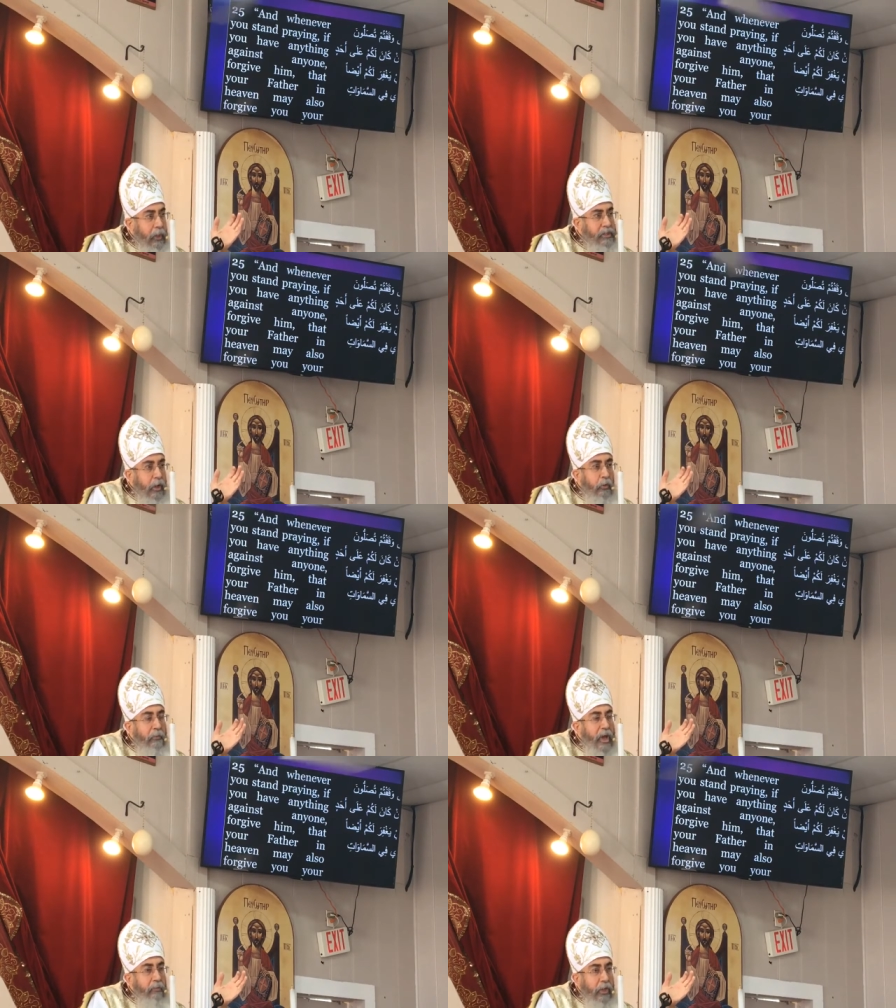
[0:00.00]
It's a
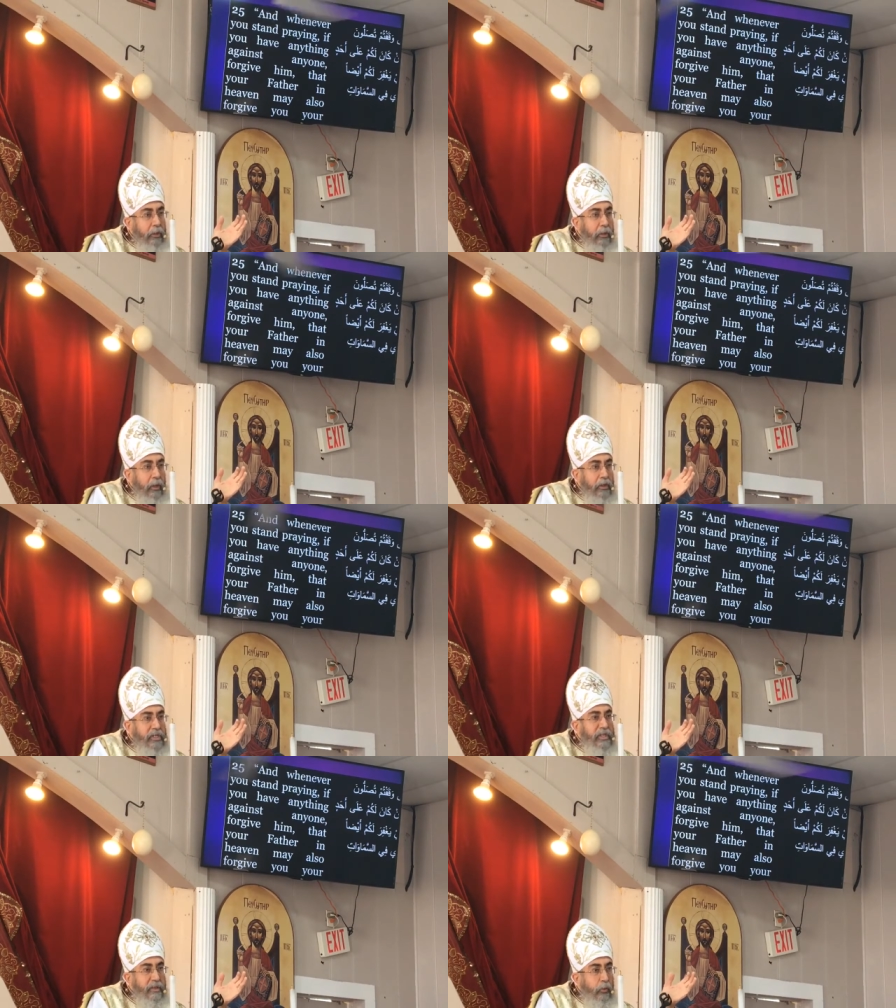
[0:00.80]
commandment.
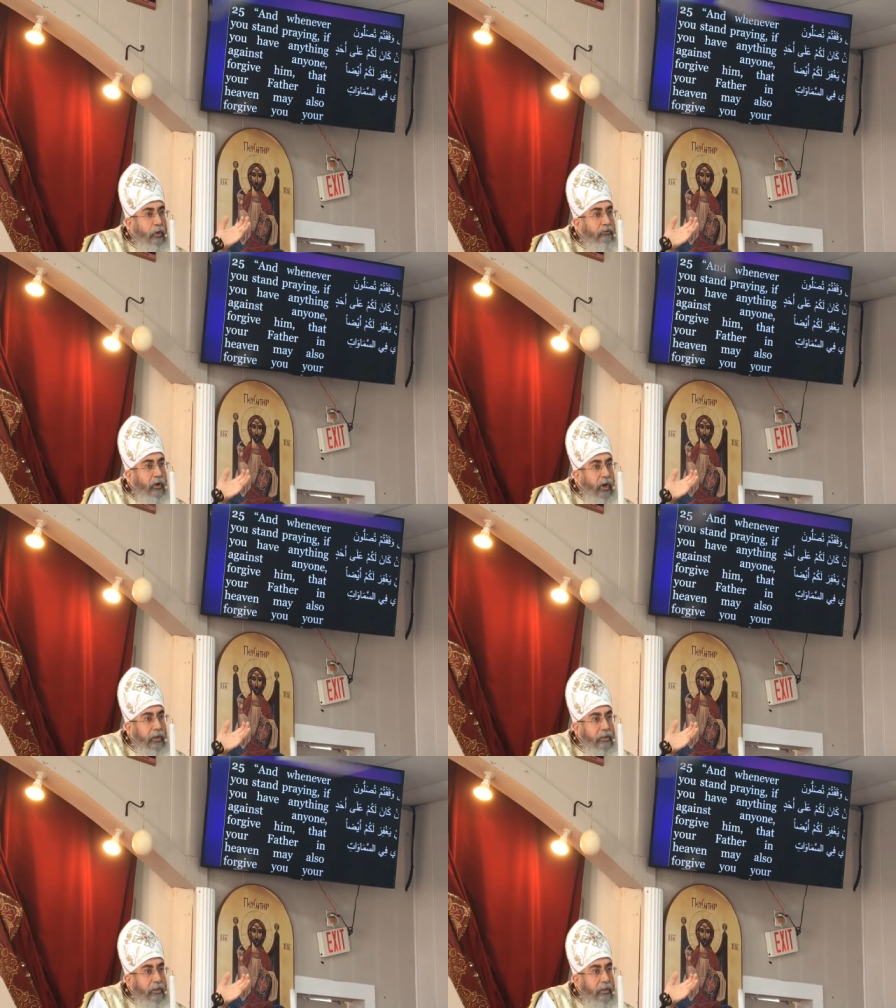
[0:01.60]
This is the will of
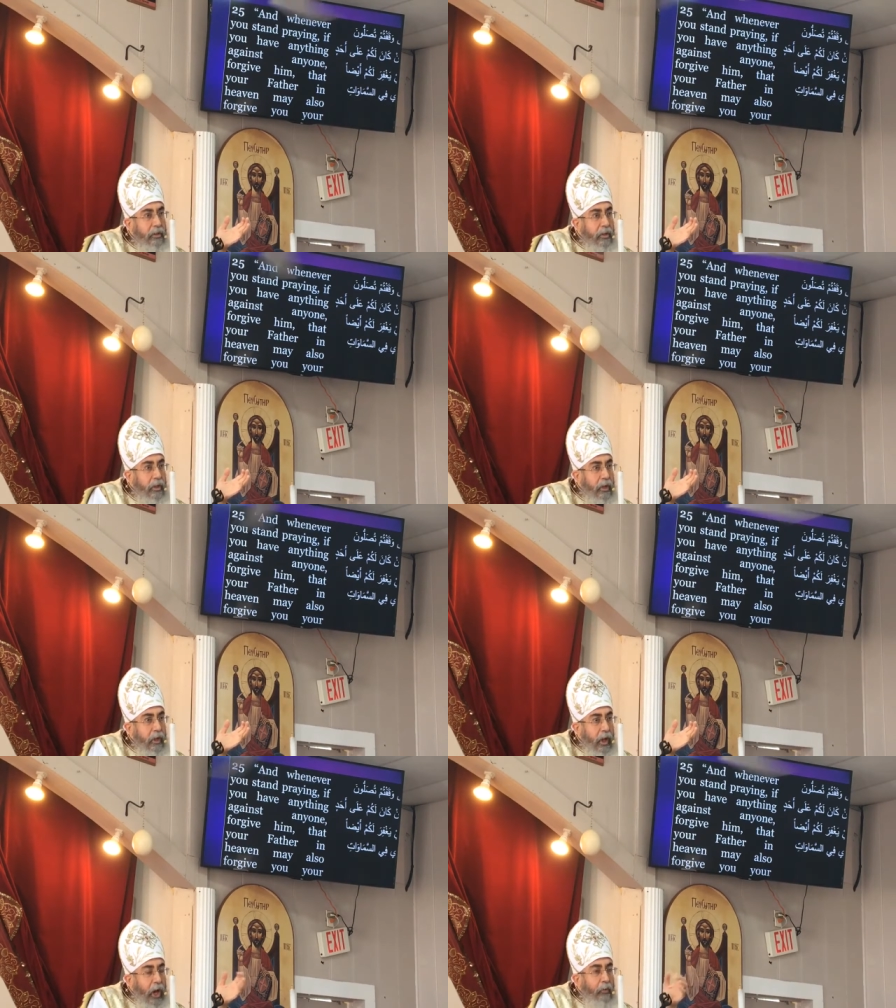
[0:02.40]
God.
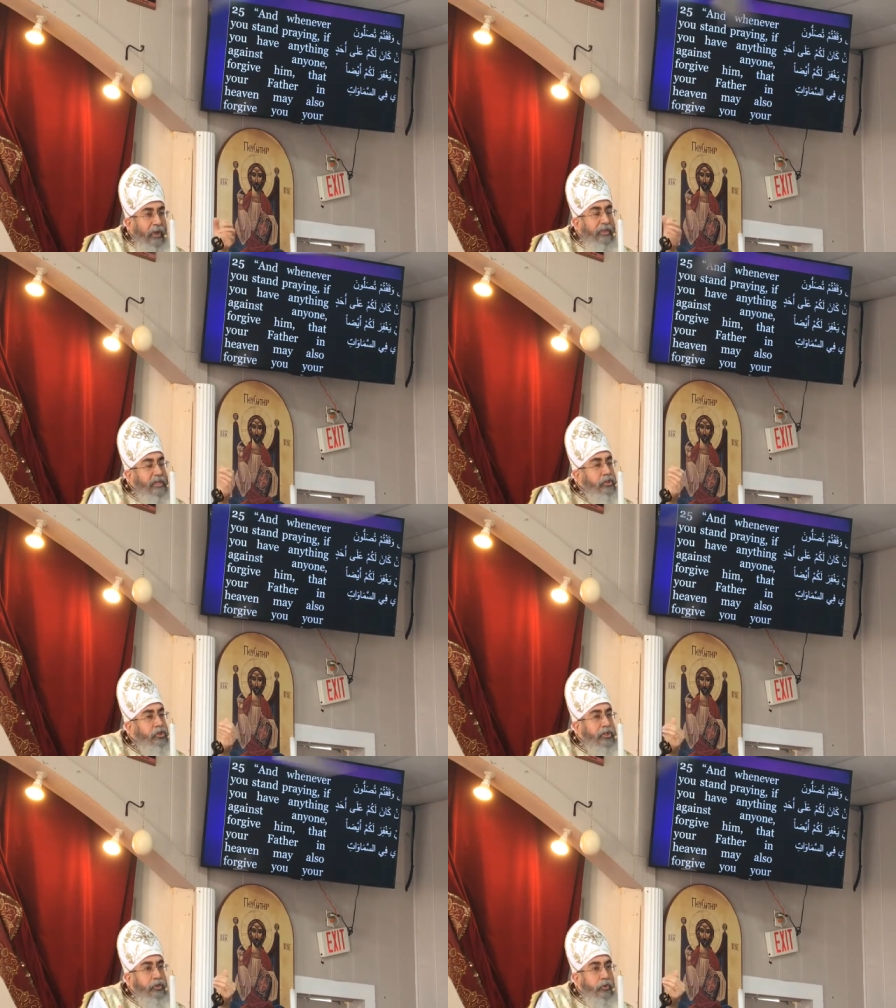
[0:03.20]
I want
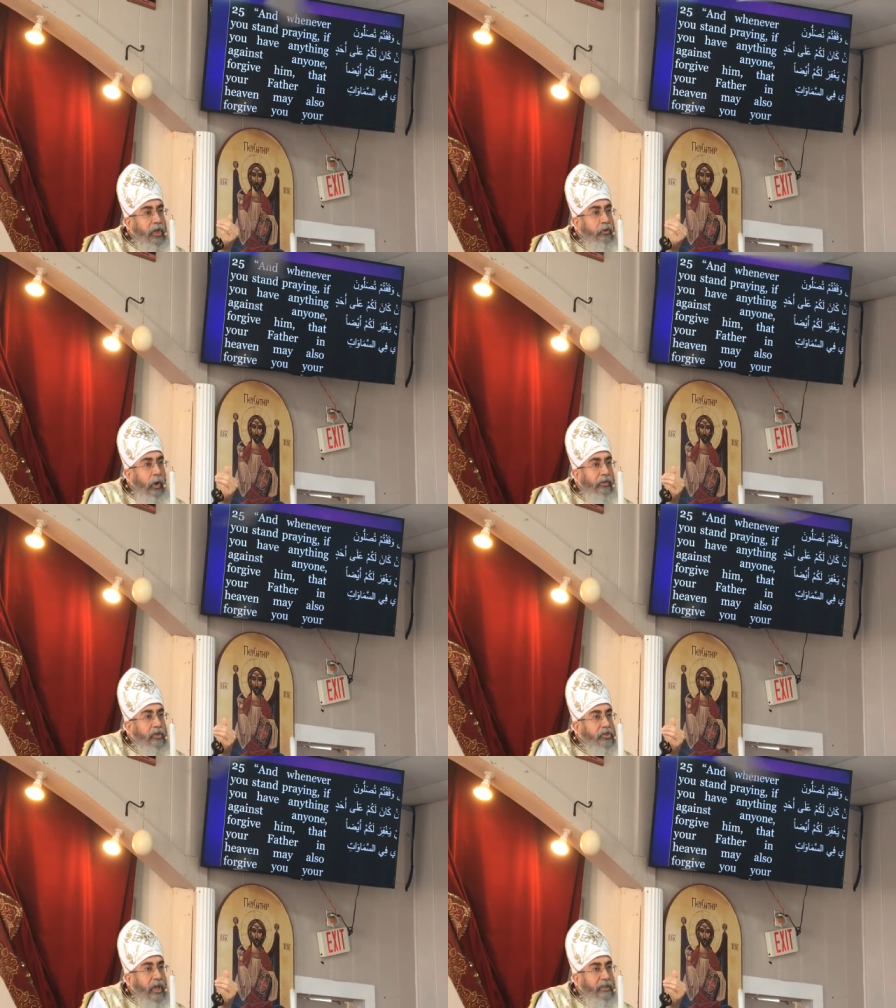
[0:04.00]
us just today to
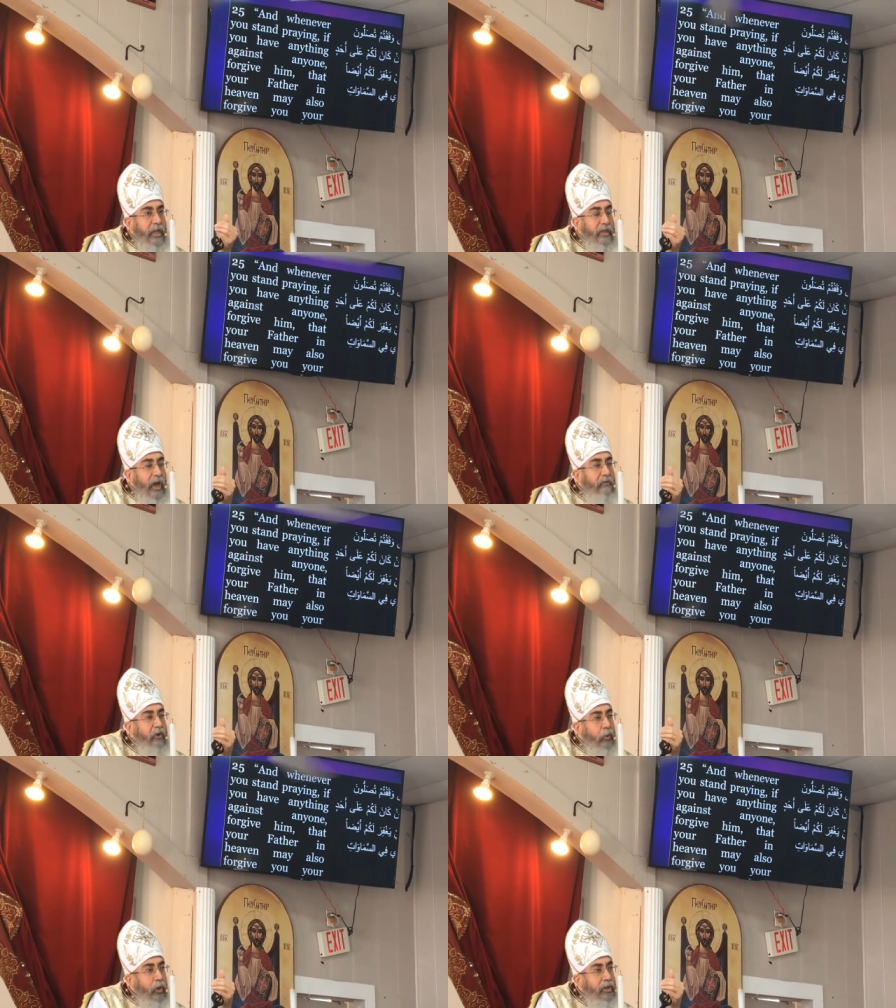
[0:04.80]
understand that
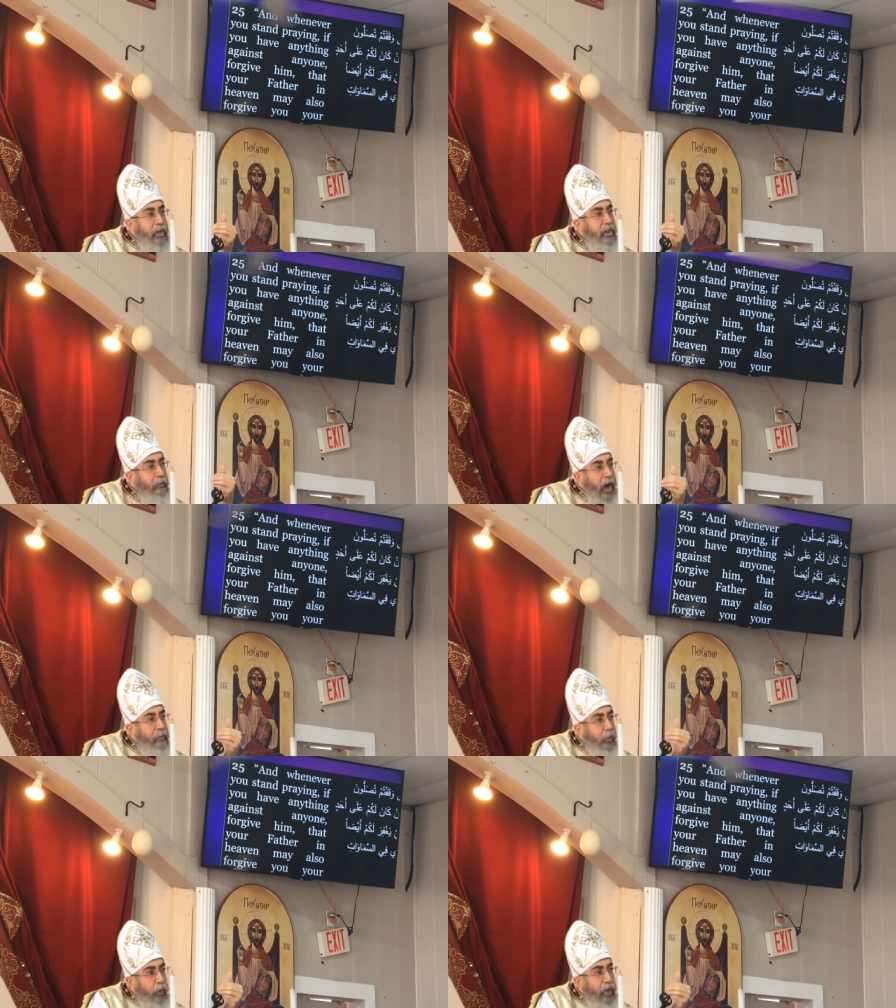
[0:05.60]
every word in the
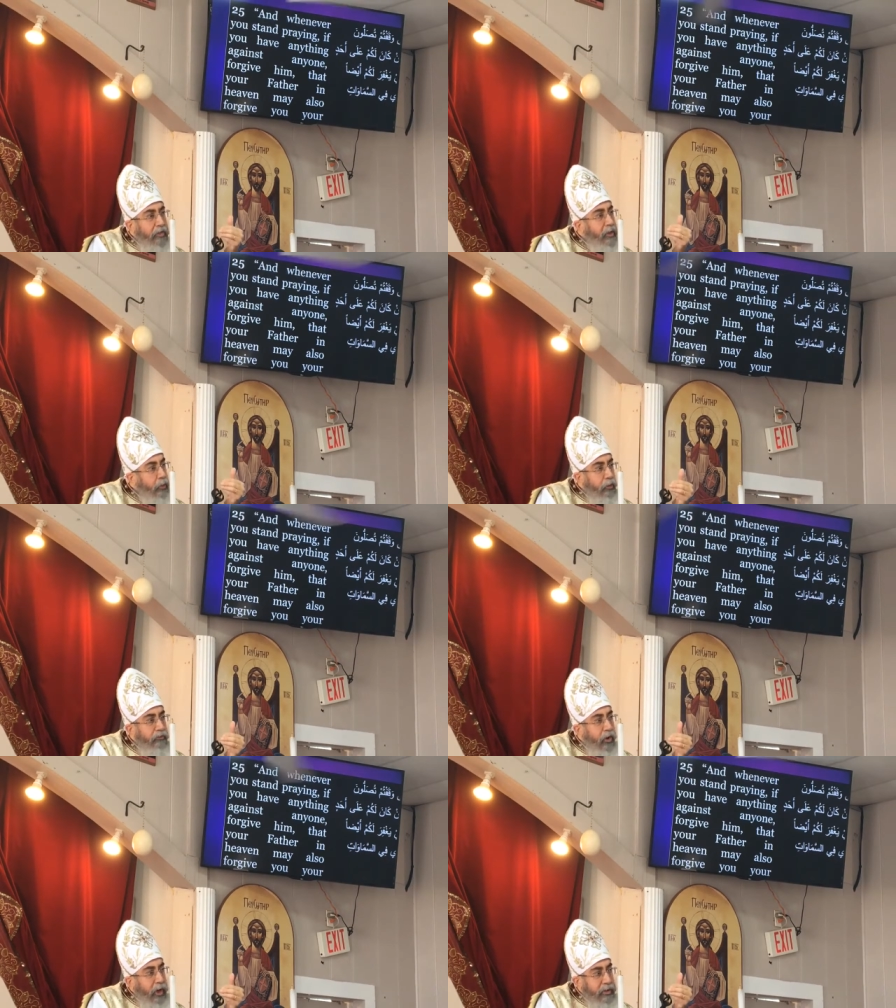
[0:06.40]
Bible is the will
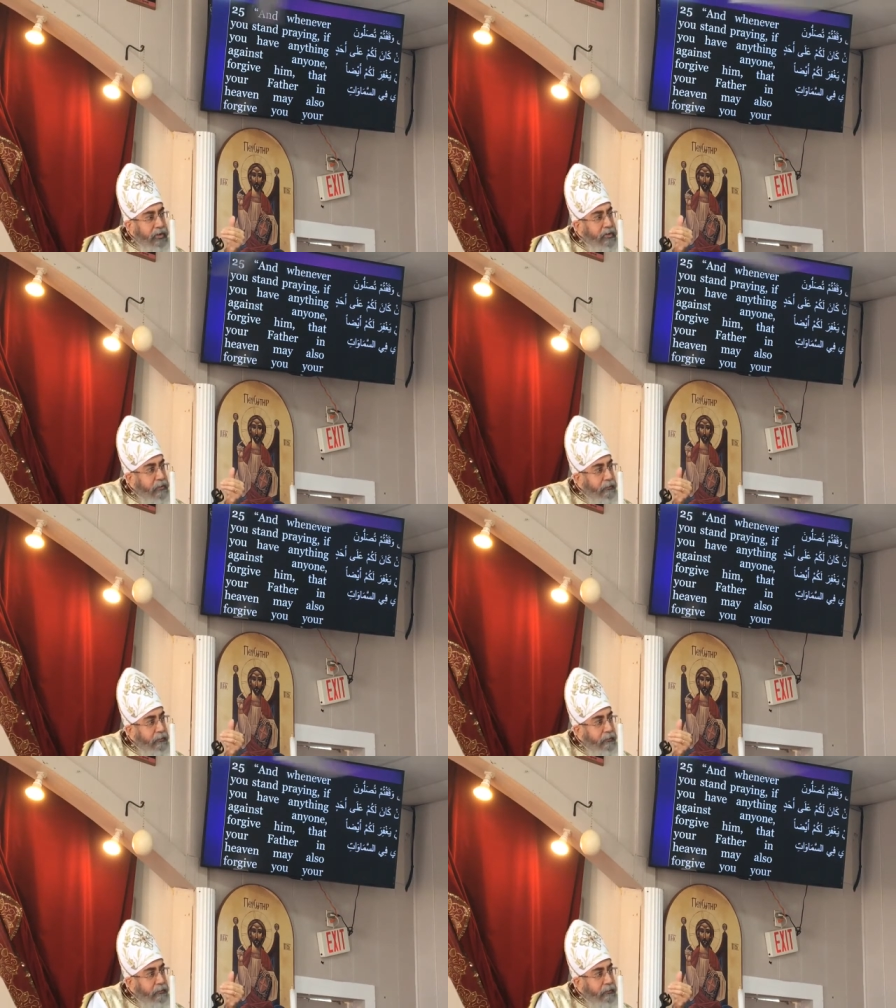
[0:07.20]
of God.